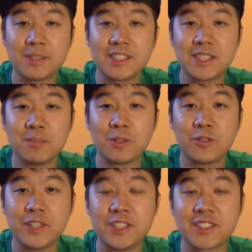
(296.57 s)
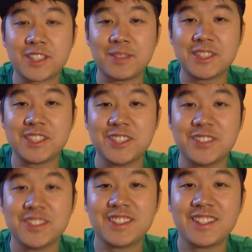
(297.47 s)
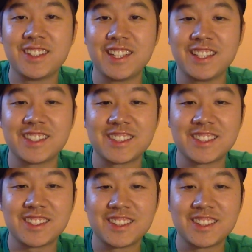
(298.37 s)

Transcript: to see more videos coming soon. Thanks.